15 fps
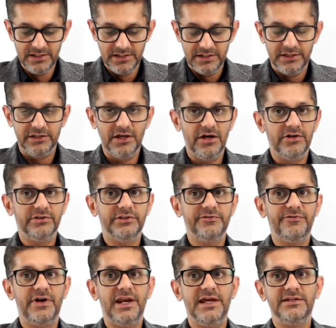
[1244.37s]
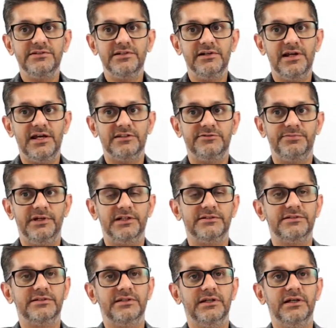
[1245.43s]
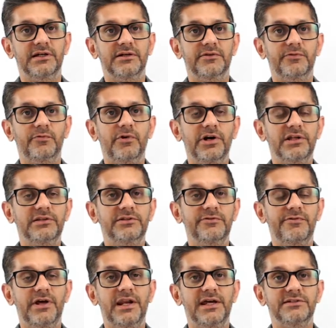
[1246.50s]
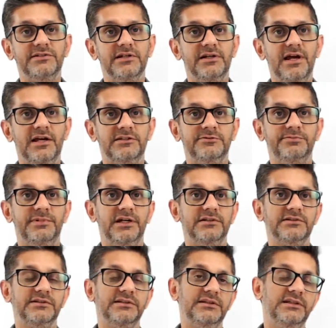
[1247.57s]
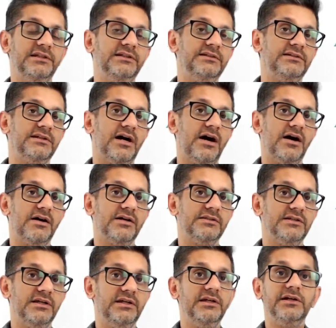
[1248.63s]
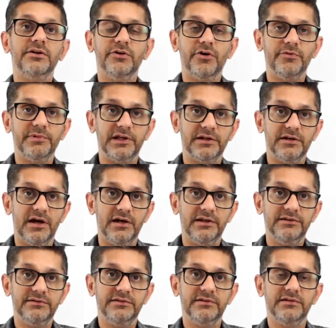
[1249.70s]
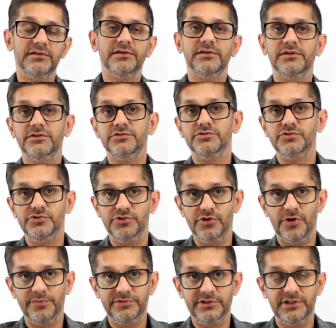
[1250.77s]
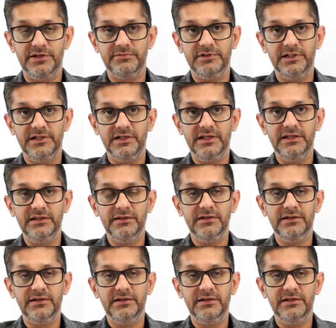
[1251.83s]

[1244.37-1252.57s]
Now, the financial aspects. What are the financial aspects? These are the economic ties, job stability,